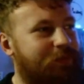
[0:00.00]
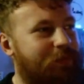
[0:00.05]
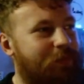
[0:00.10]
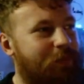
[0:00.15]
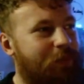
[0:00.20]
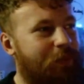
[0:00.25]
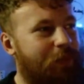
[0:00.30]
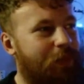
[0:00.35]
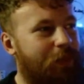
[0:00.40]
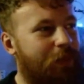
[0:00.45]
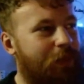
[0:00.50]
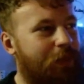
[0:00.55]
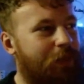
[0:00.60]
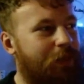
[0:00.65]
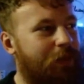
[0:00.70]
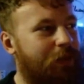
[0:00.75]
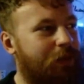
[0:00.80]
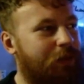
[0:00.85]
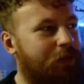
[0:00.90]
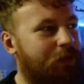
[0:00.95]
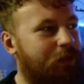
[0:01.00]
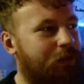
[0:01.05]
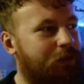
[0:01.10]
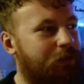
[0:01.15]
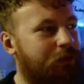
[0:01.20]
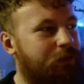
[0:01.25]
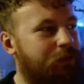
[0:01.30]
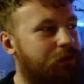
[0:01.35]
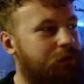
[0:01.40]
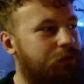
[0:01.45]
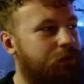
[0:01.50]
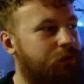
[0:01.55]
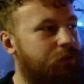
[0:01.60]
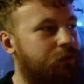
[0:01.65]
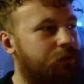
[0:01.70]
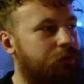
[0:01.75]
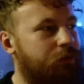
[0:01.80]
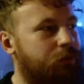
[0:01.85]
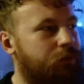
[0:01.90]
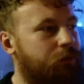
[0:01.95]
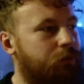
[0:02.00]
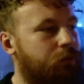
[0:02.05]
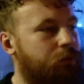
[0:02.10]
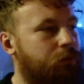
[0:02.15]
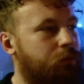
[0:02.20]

(silence)